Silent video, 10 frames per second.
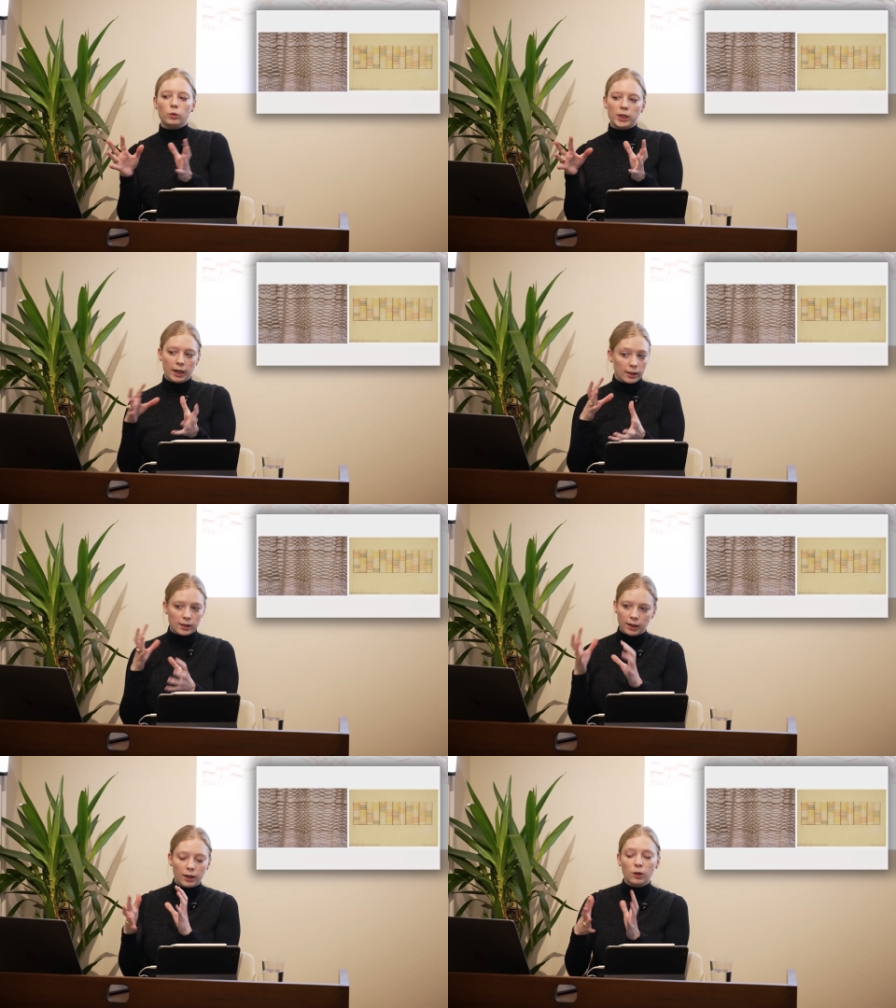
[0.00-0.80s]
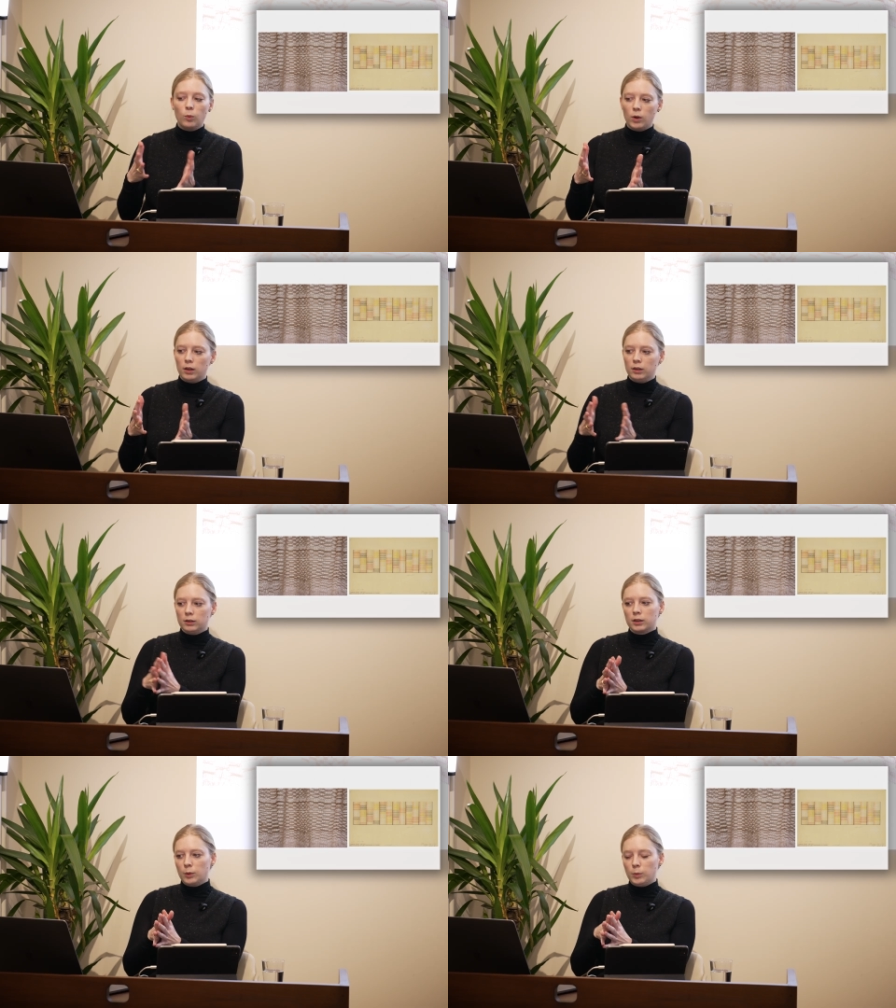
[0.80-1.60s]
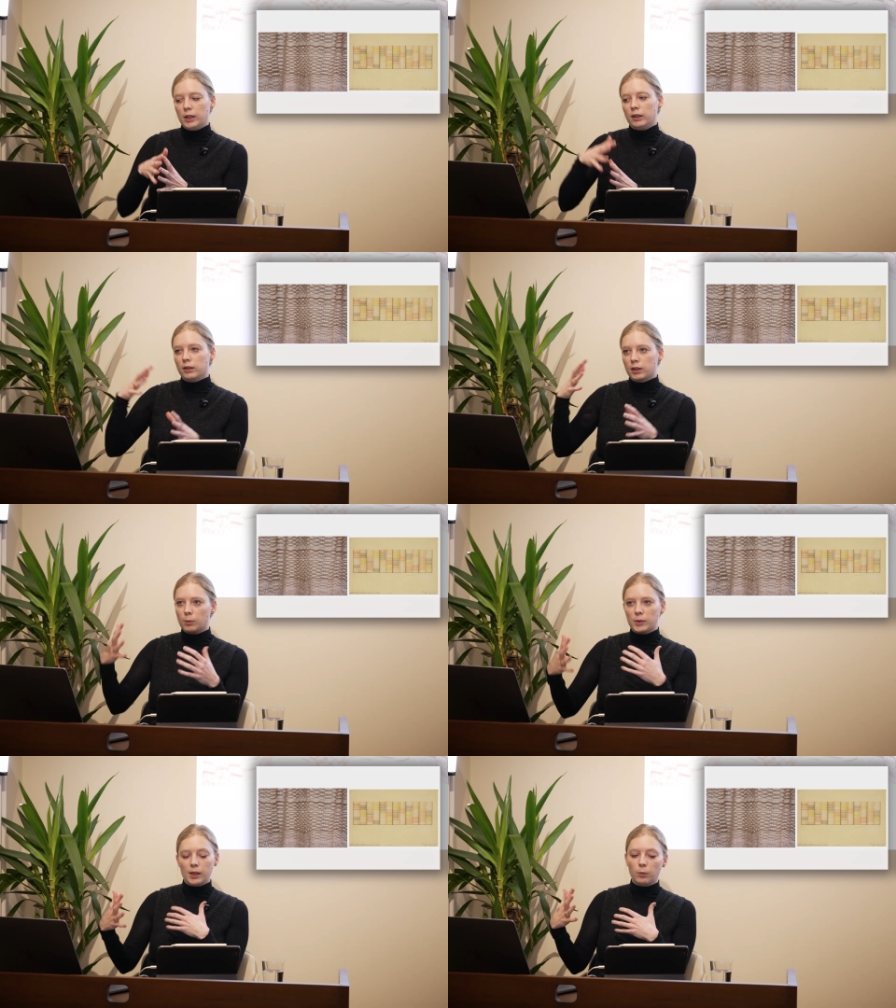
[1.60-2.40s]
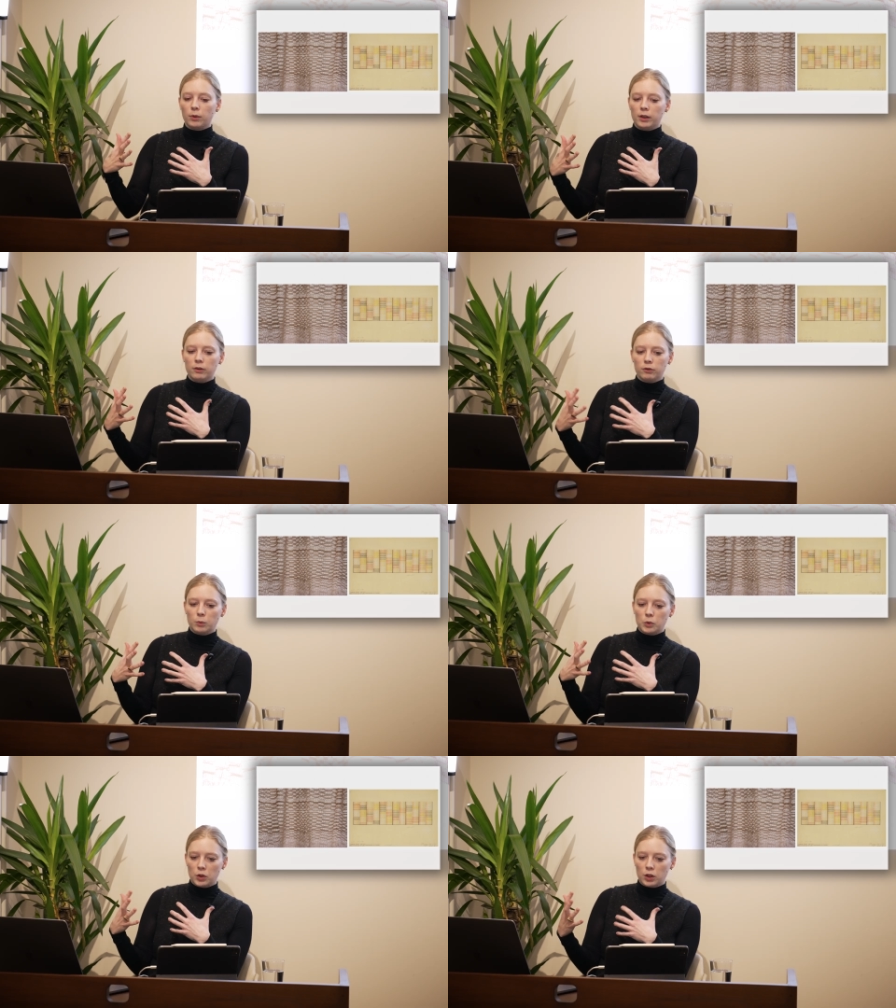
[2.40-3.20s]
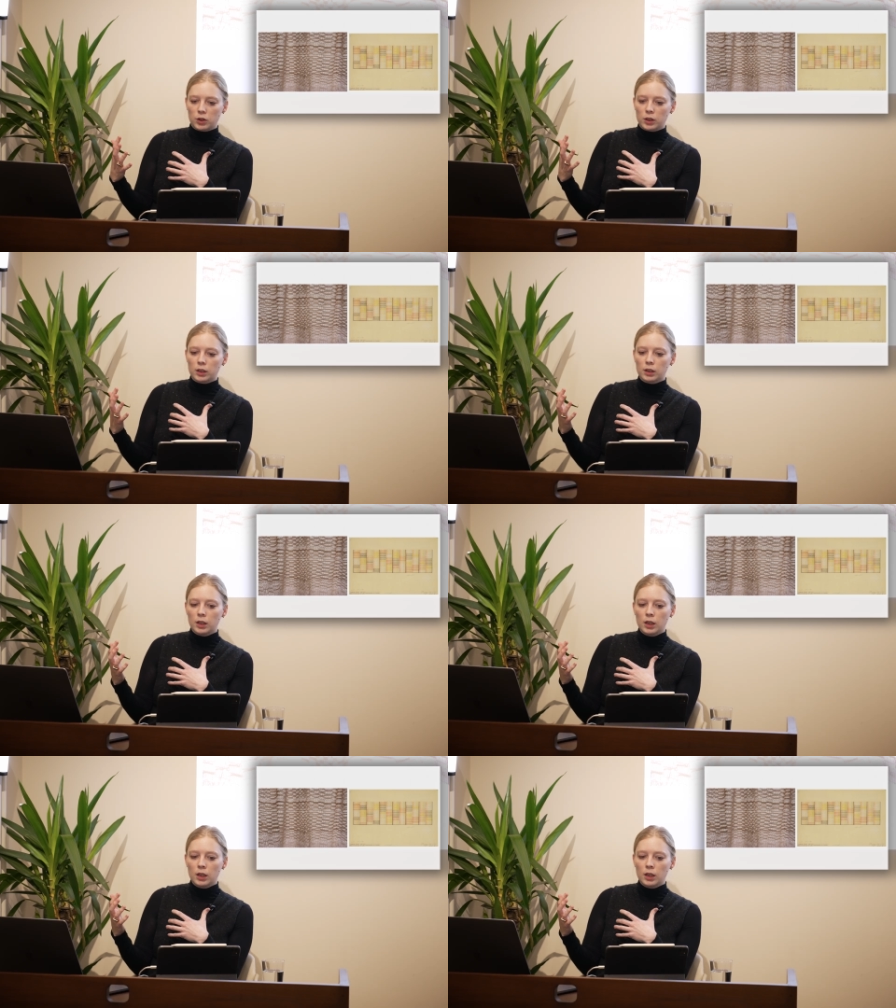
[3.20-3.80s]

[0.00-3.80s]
textile wall could become separated from structure.